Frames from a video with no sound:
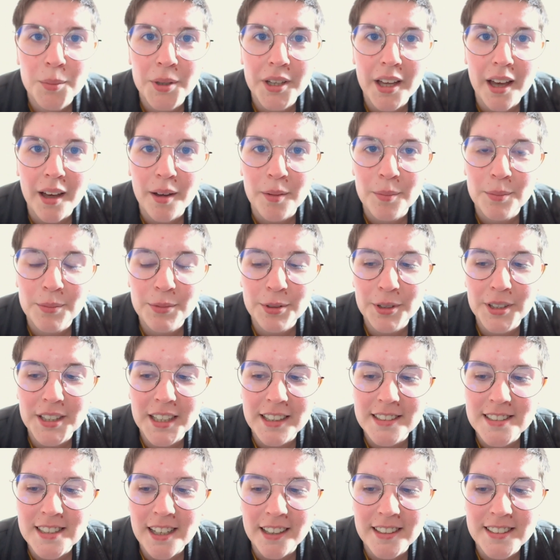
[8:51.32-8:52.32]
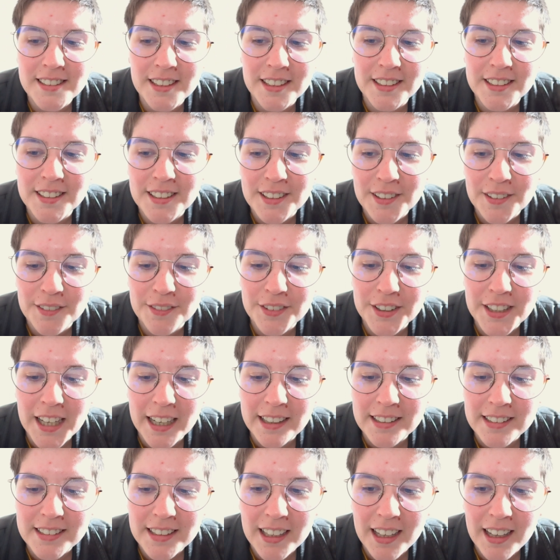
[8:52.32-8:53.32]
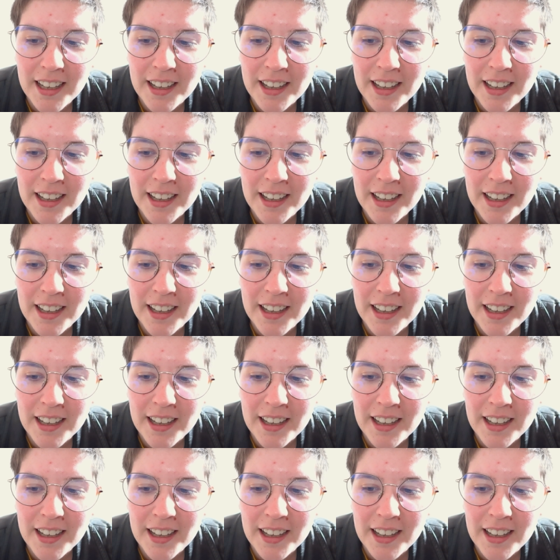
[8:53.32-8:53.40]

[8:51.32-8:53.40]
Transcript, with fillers: yeah, pretty excited for that.